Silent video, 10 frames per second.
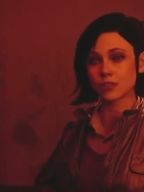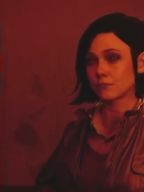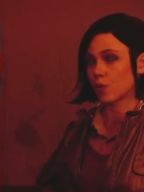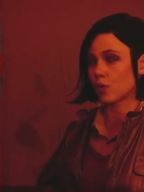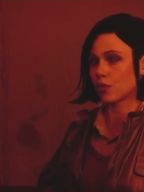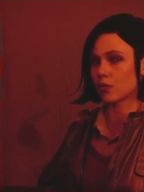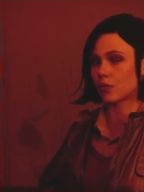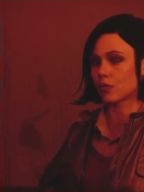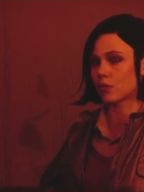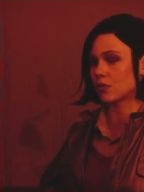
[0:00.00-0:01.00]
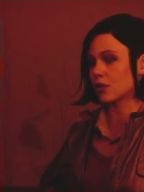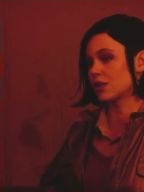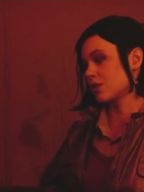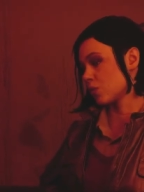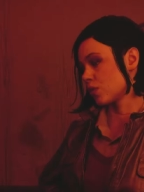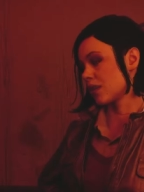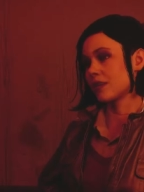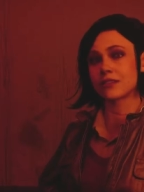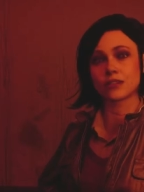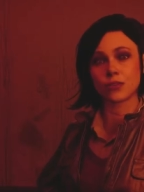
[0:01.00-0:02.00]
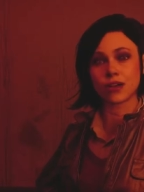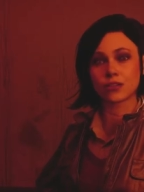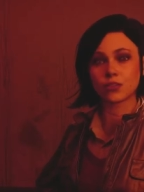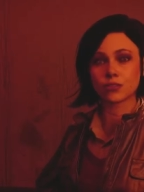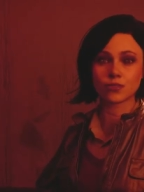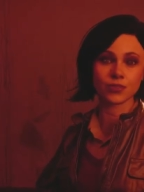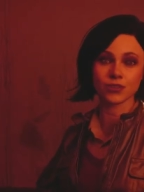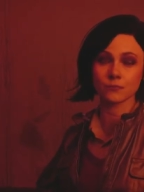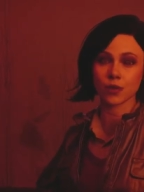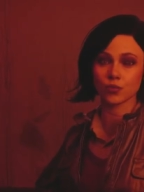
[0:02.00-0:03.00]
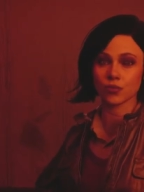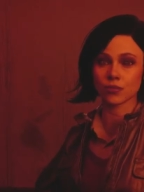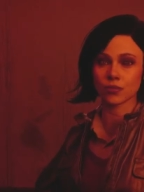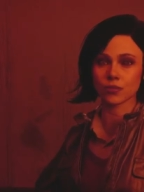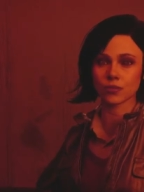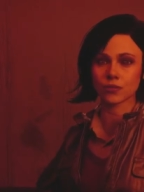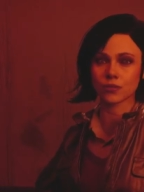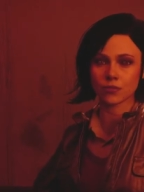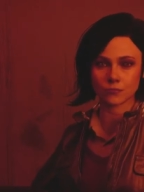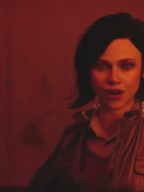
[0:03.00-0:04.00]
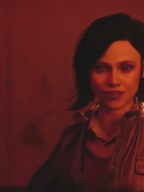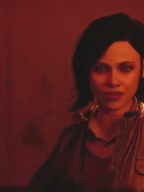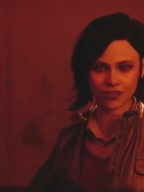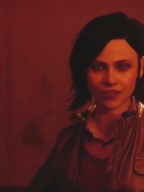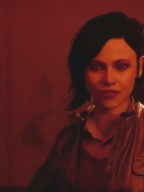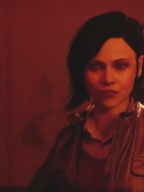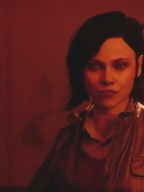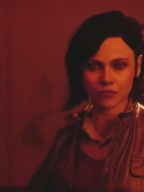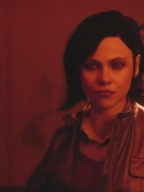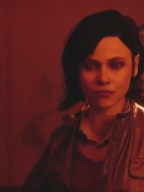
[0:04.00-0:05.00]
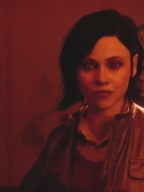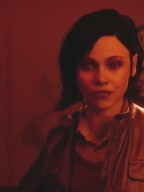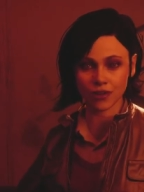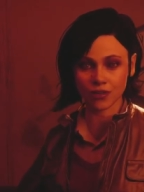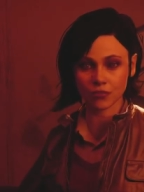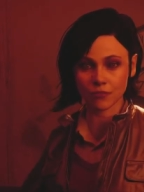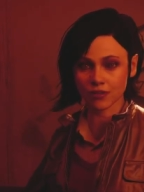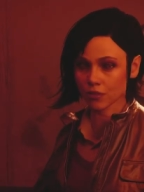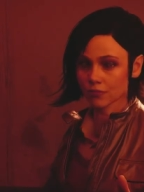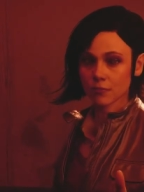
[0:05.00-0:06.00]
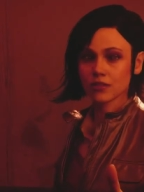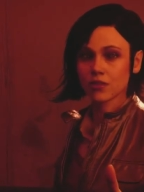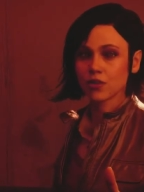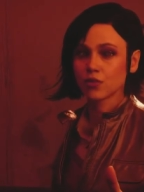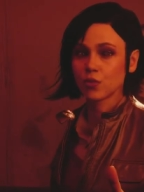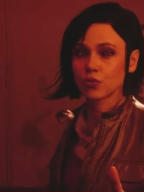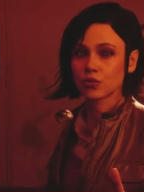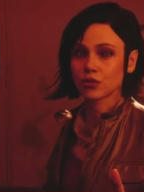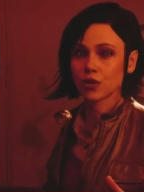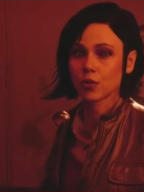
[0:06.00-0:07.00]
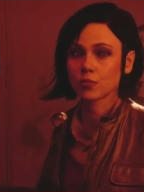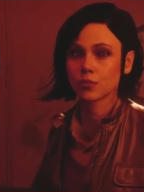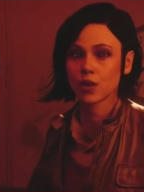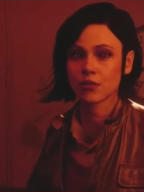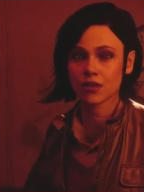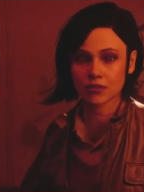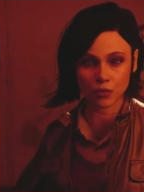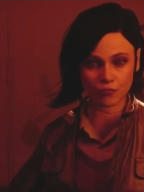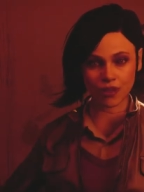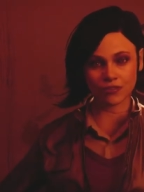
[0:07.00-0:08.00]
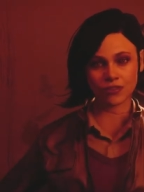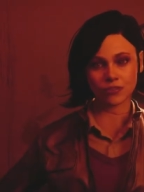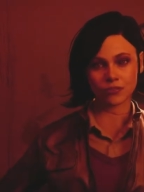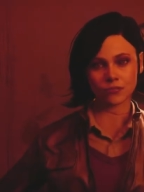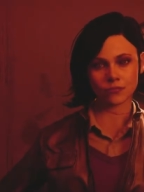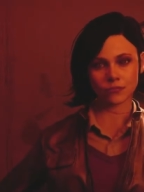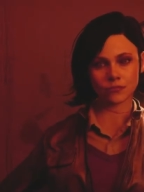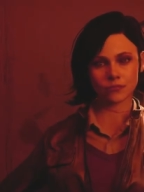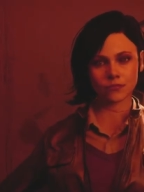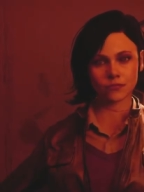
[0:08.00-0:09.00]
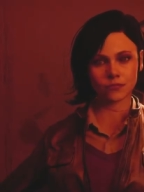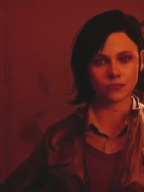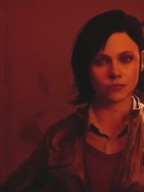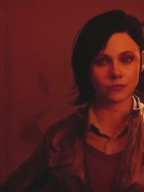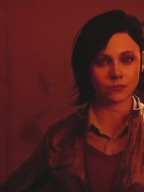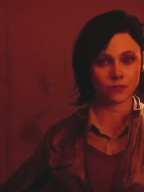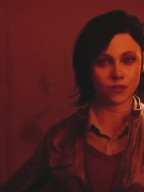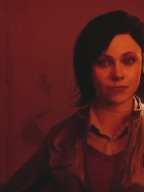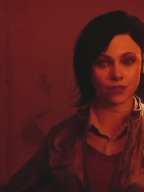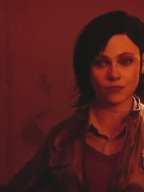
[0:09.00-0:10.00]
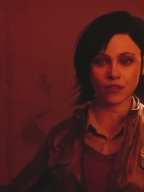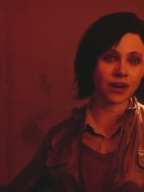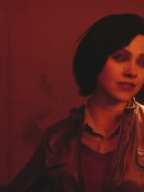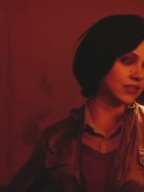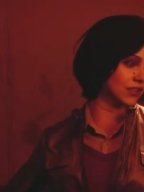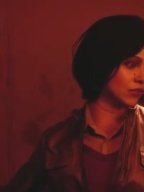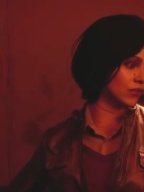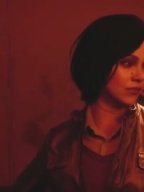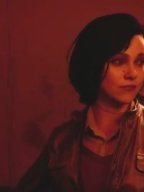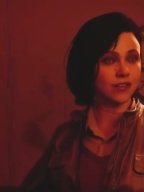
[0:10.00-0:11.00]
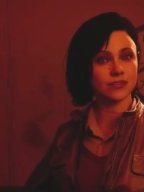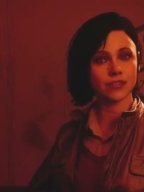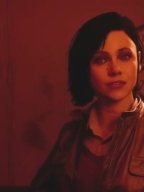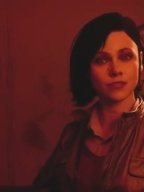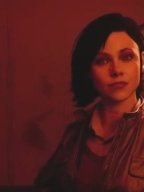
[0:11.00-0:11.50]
is more. Less talking, less interaction, less commotion. Blend in. Blend in. It's the last place they'll expect an intrusion, so you'll have that to your advantage. Pretty much everything else is at your disadvantage.